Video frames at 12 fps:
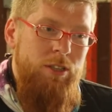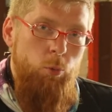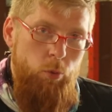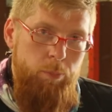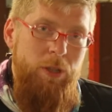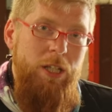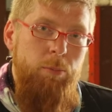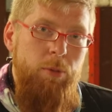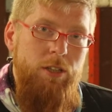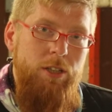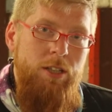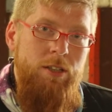
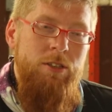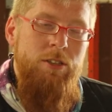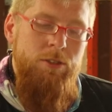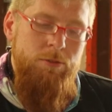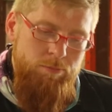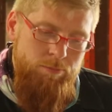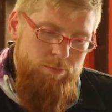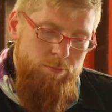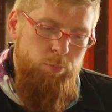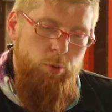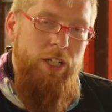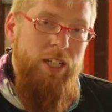Repeatability,
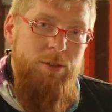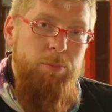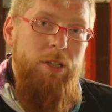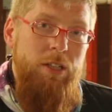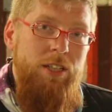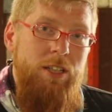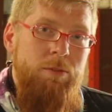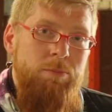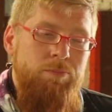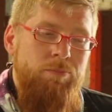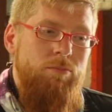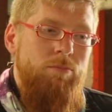predictability,
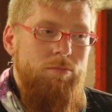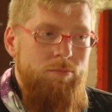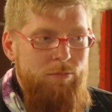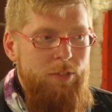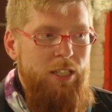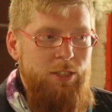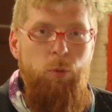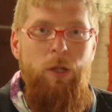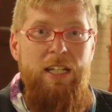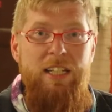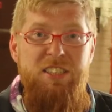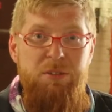as
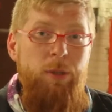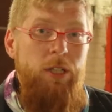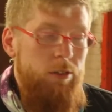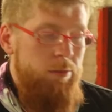well as speed.